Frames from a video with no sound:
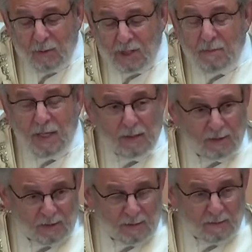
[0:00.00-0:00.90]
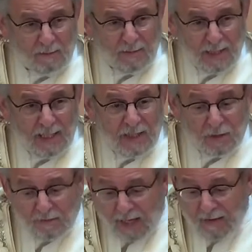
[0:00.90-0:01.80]
miracle that they
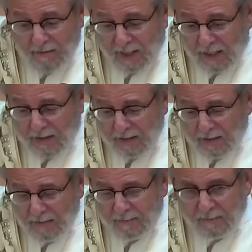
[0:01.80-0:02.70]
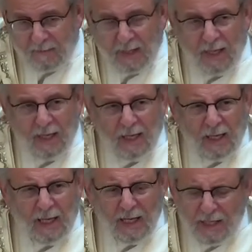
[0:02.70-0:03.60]
survived that.
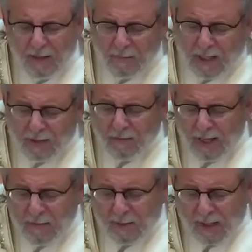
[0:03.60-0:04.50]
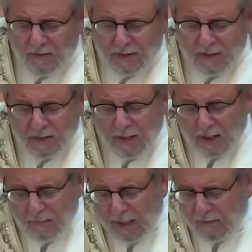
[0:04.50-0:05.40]
And then my grandparents, as a
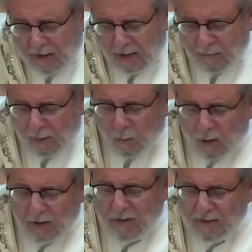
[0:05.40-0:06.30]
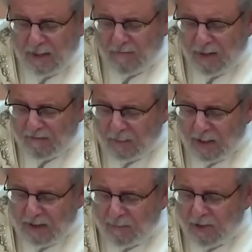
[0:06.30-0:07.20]
young married couple, worked to save enough
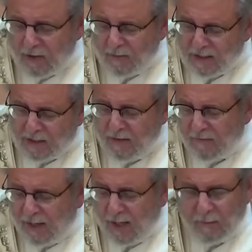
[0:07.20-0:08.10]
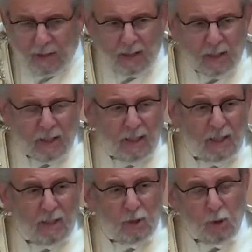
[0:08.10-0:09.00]
money to bring the rest of the family.
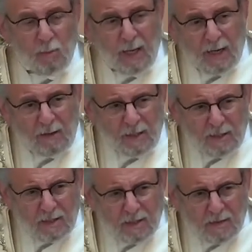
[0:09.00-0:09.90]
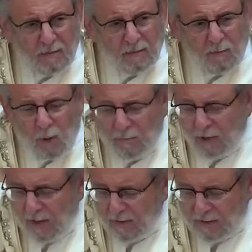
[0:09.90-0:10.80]
2 parents, 4
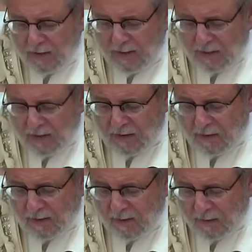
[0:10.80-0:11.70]
brothers, a sister,